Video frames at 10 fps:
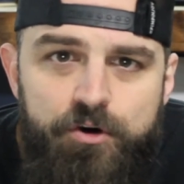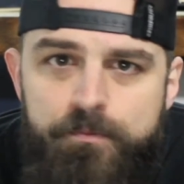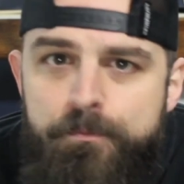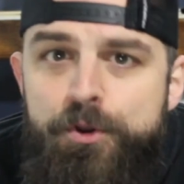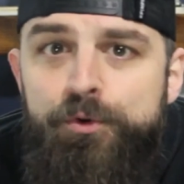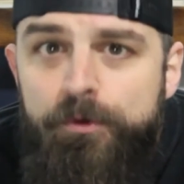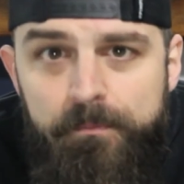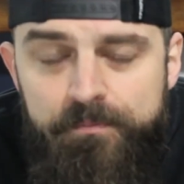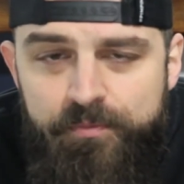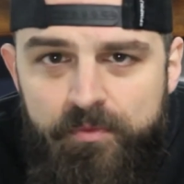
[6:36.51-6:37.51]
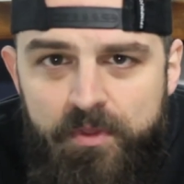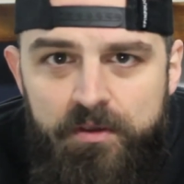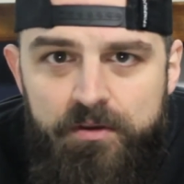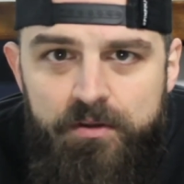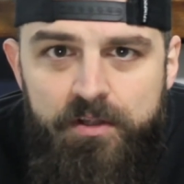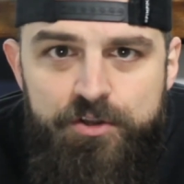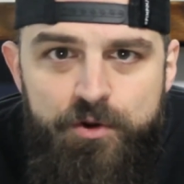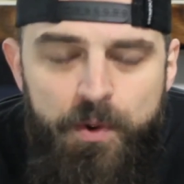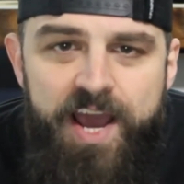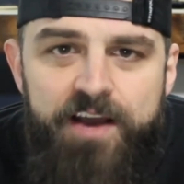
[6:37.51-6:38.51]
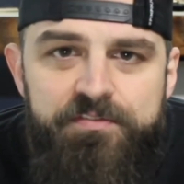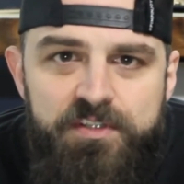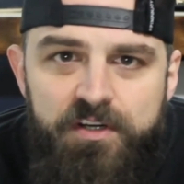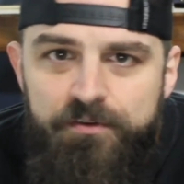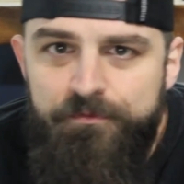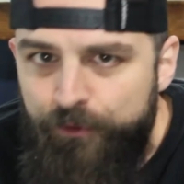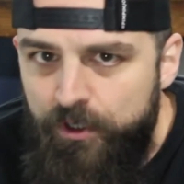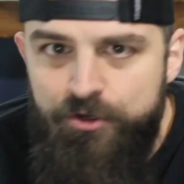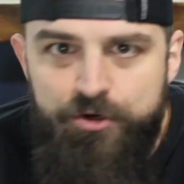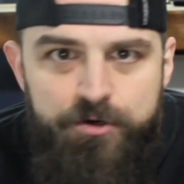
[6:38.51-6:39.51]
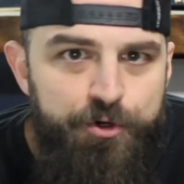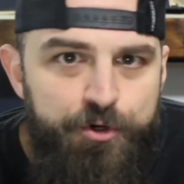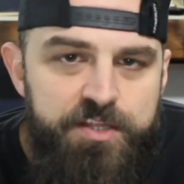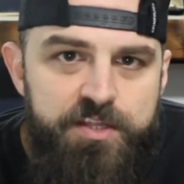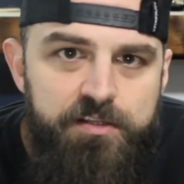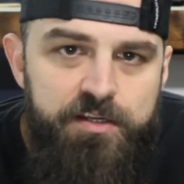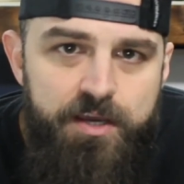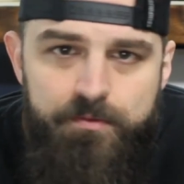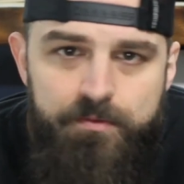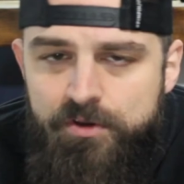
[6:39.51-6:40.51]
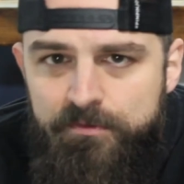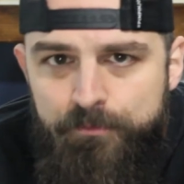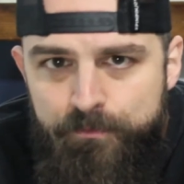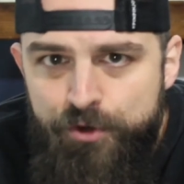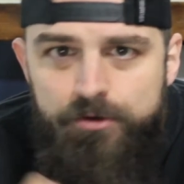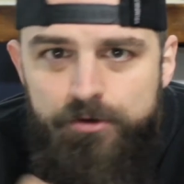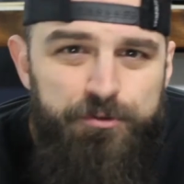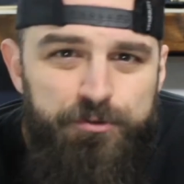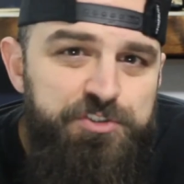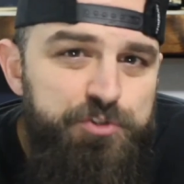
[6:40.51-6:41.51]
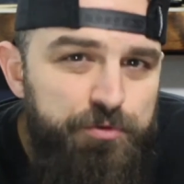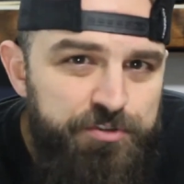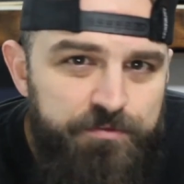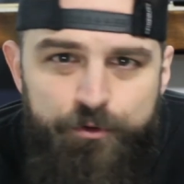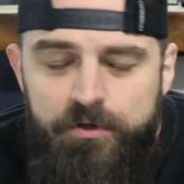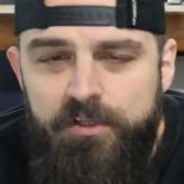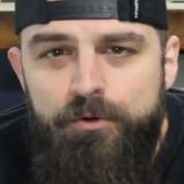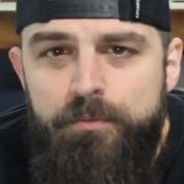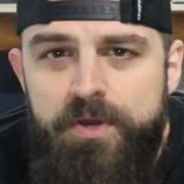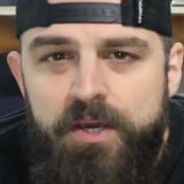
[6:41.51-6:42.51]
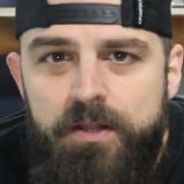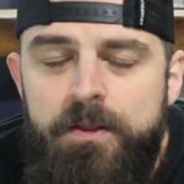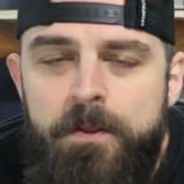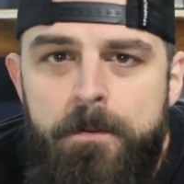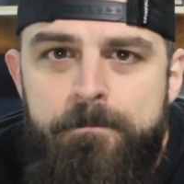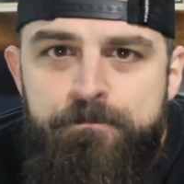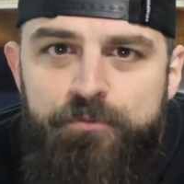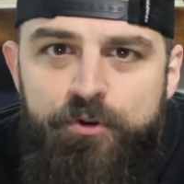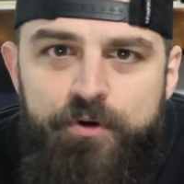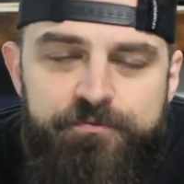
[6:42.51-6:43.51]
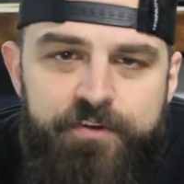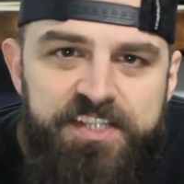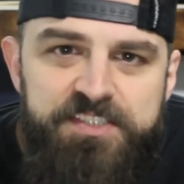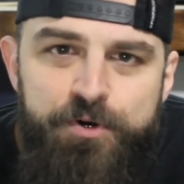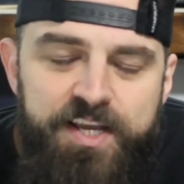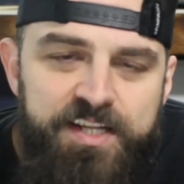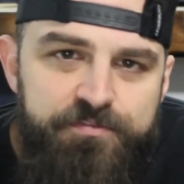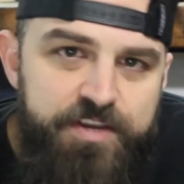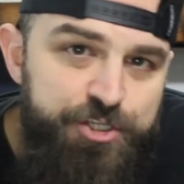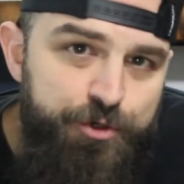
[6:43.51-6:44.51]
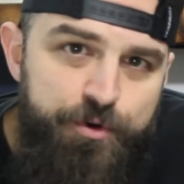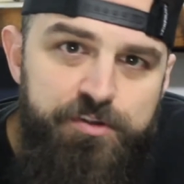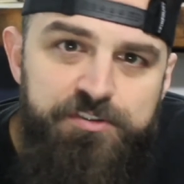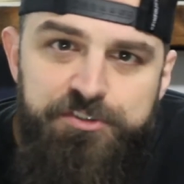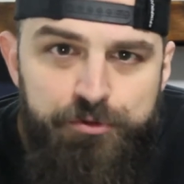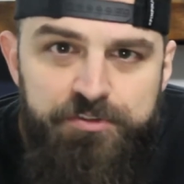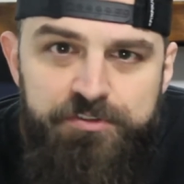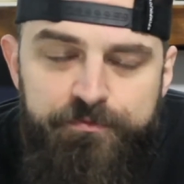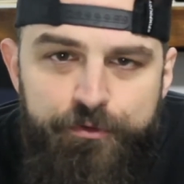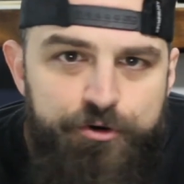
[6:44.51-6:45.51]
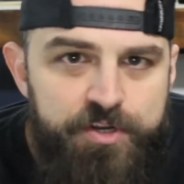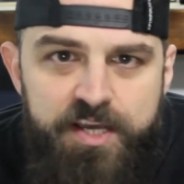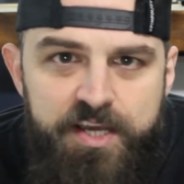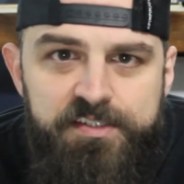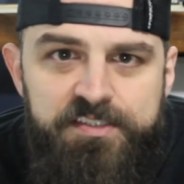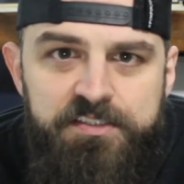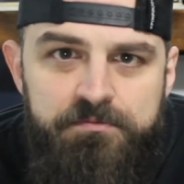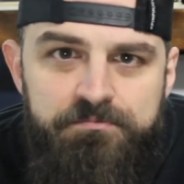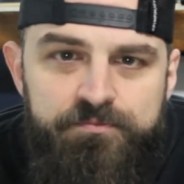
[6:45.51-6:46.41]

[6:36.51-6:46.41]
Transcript: Or mute them. Like, you don't have to unfriend them or anything like that, but you can mute them or snooze them for a little bit. All right, Facebook has a feature where you can snooze them for 30 days.